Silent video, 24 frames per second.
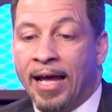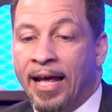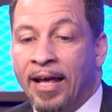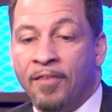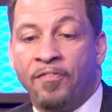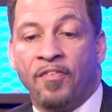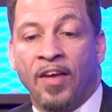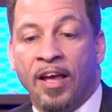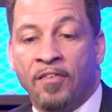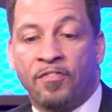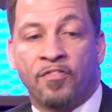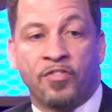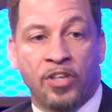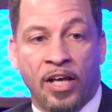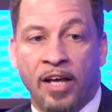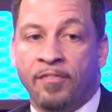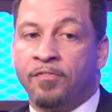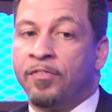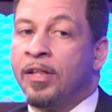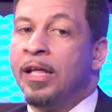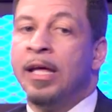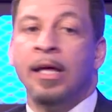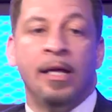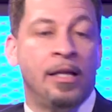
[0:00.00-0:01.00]
If if if
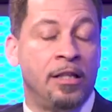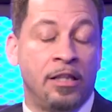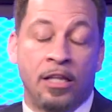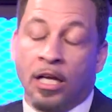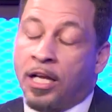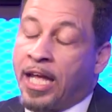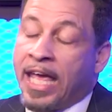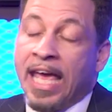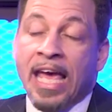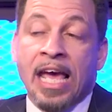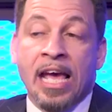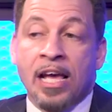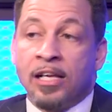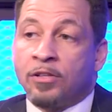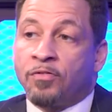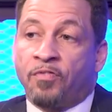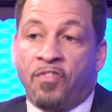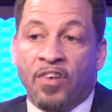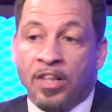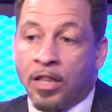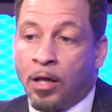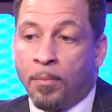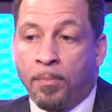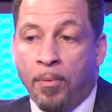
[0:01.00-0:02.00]
the key is
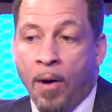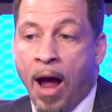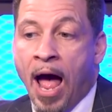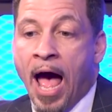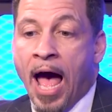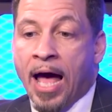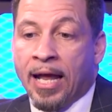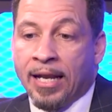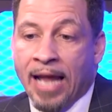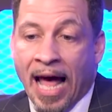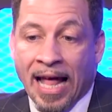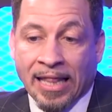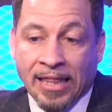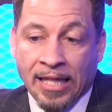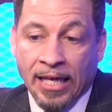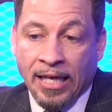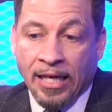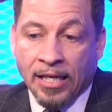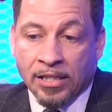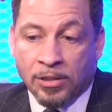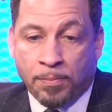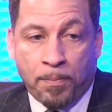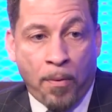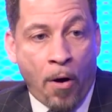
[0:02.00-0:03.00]
for LeBron, I
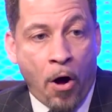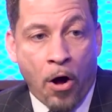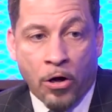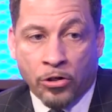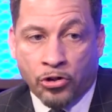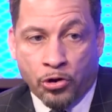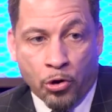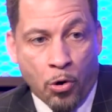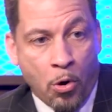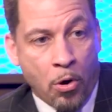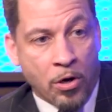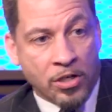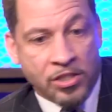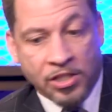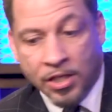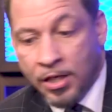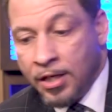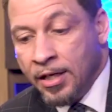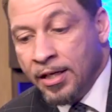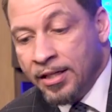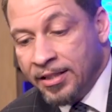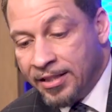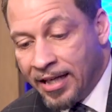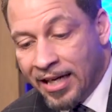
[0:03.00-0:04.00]
think is Paul George.
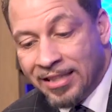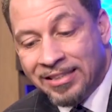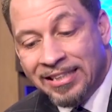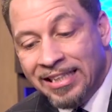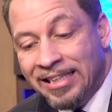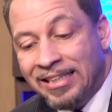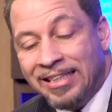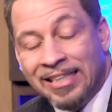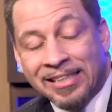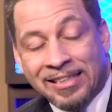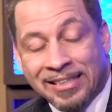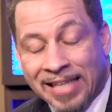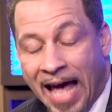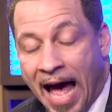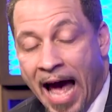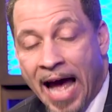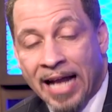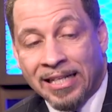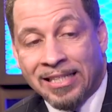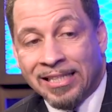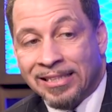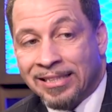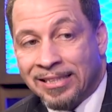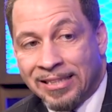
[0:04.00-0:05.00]
Does he
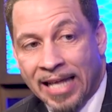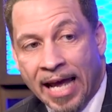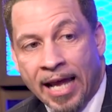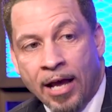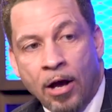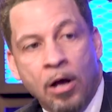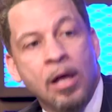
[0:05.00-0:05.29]
decide to eh, stay?